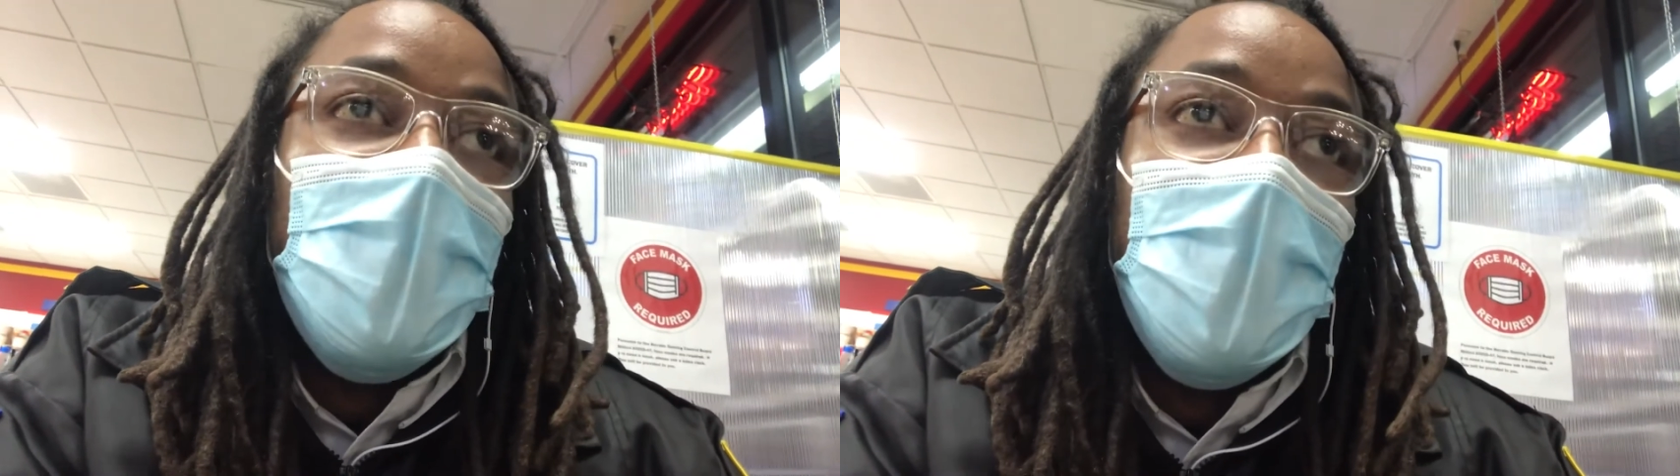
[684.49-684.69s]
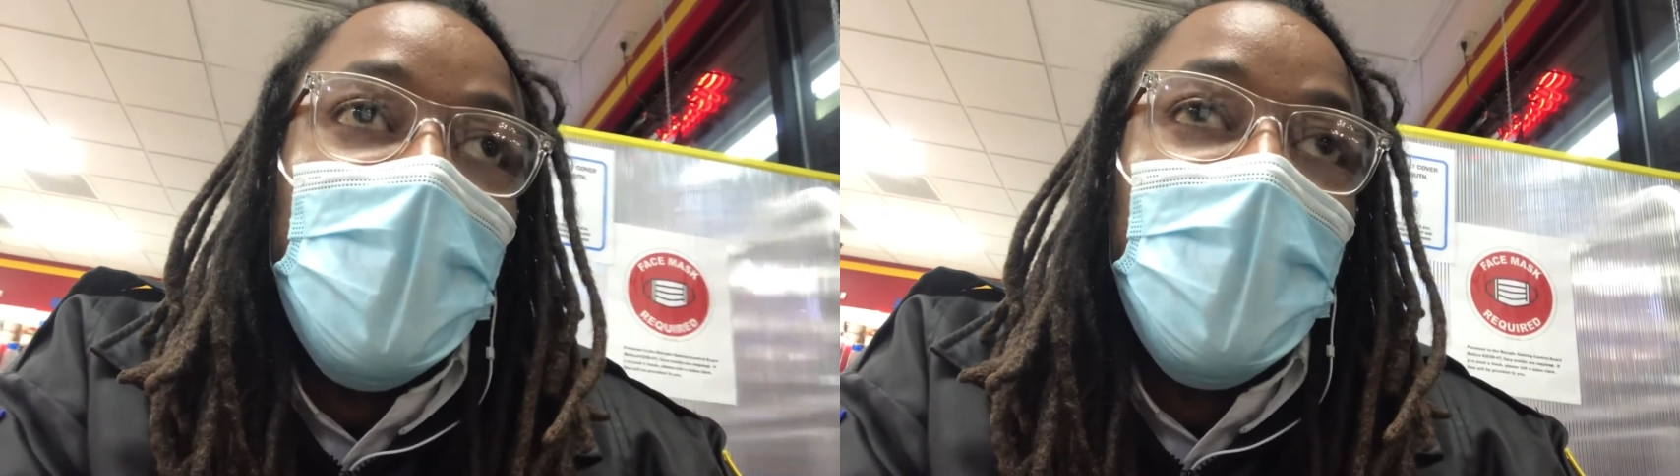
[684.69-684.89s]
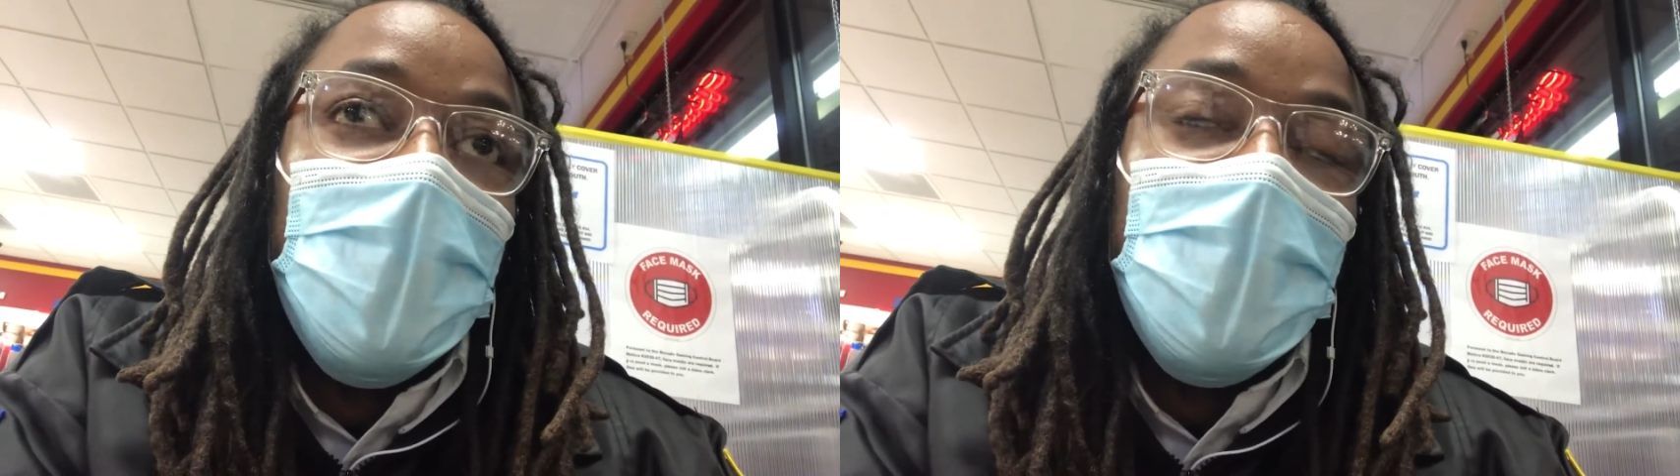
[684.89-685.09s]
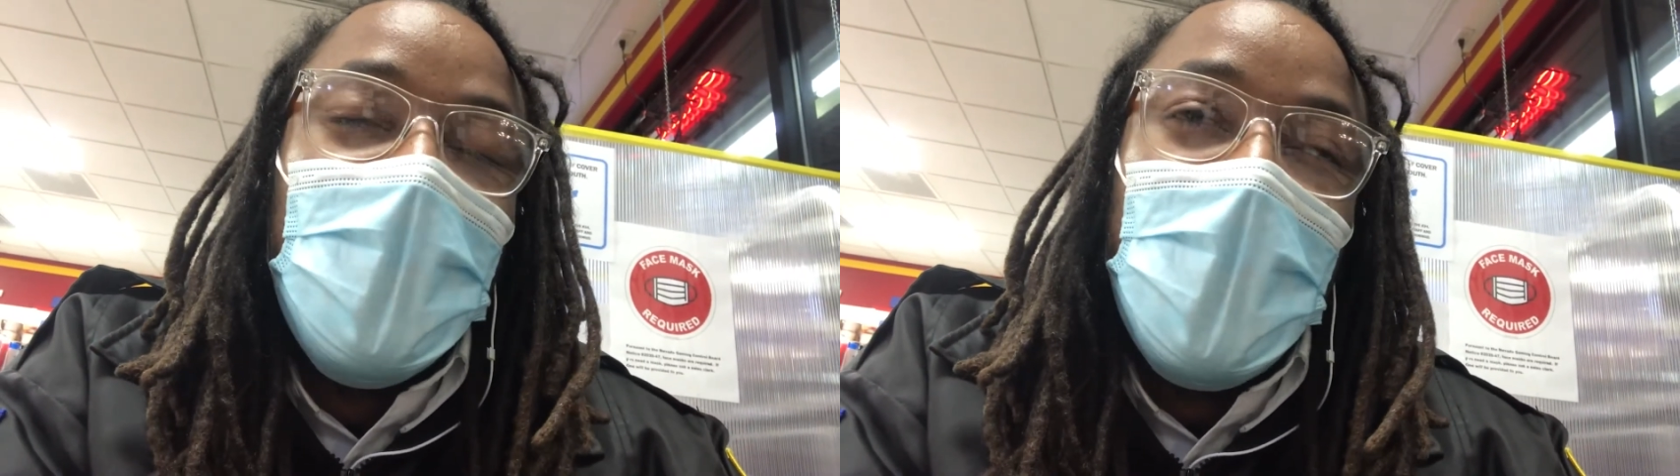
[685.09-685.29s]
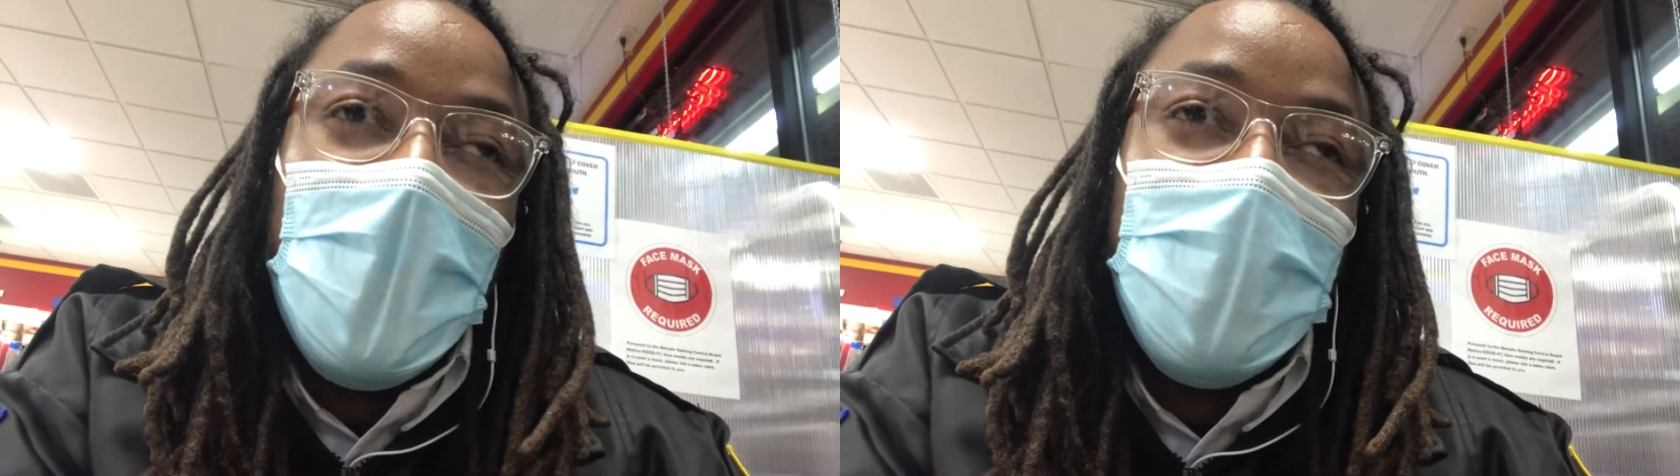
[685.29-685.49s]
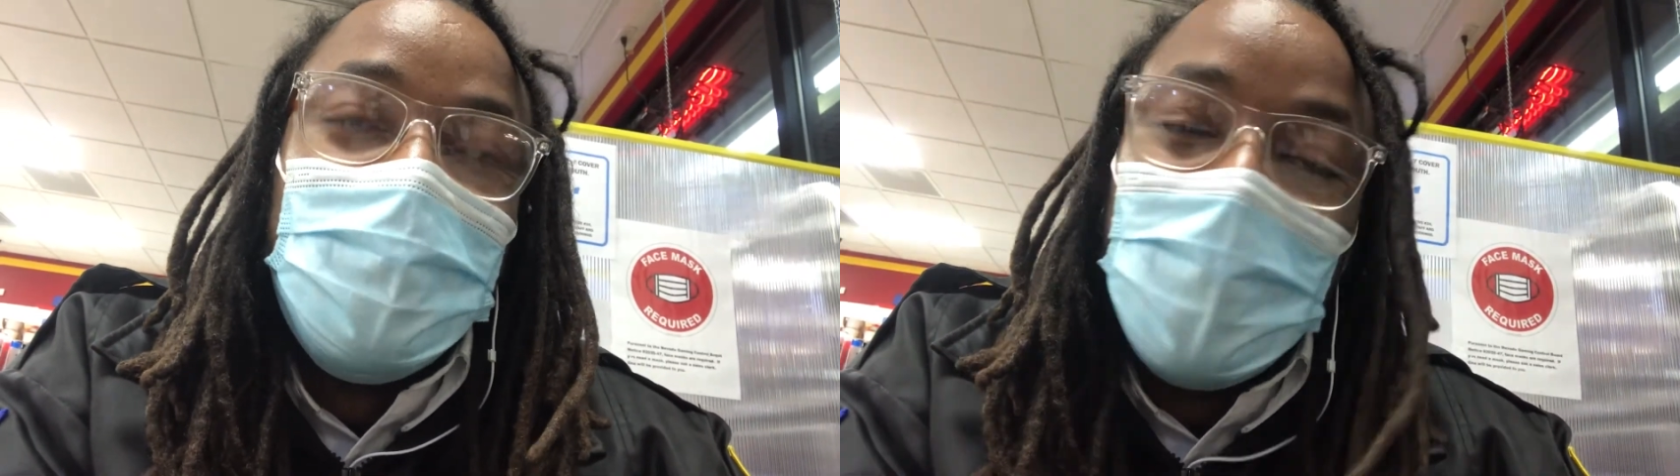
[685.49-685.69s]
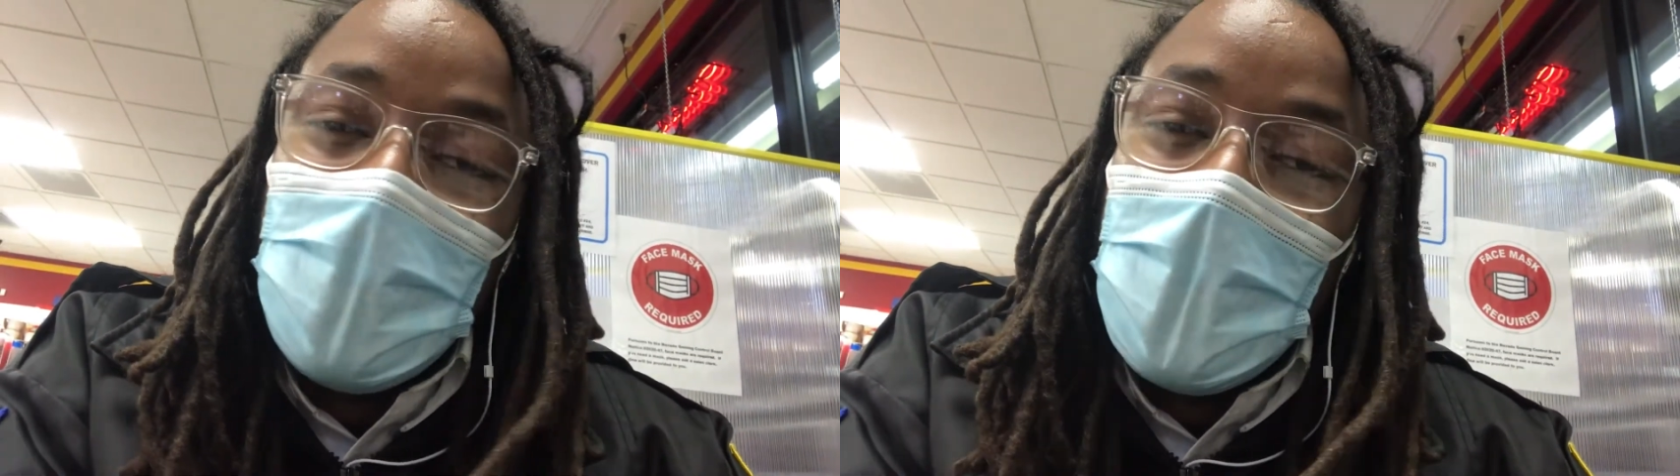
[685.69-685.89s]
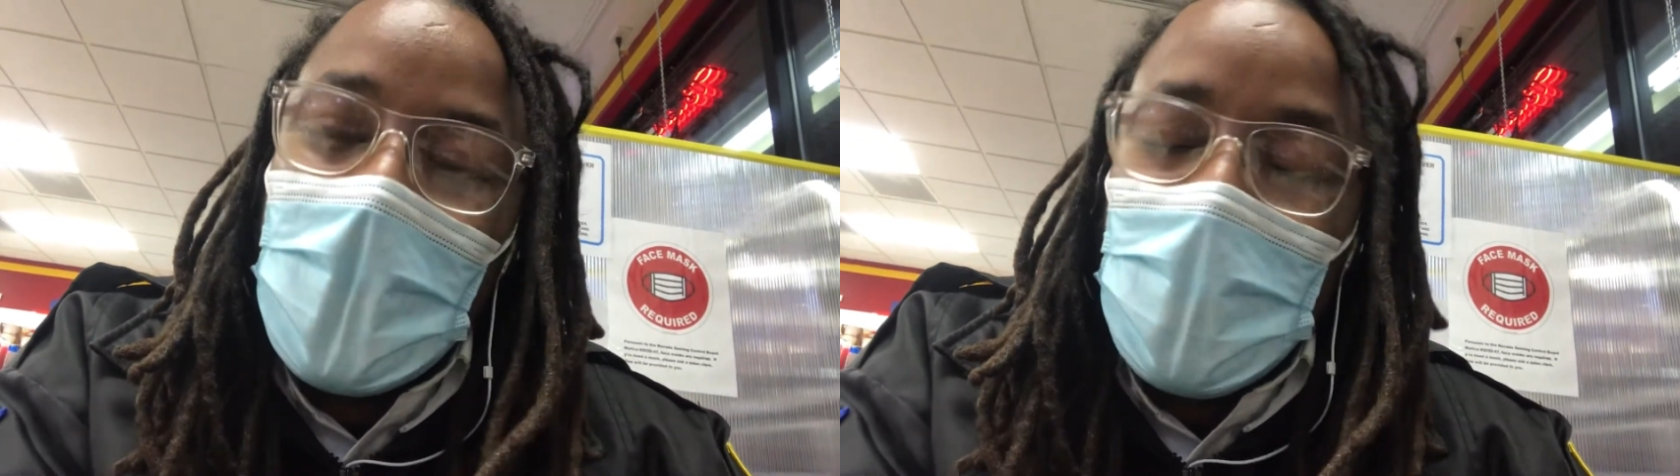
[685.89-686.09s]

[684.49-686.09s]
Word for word: And I don't have,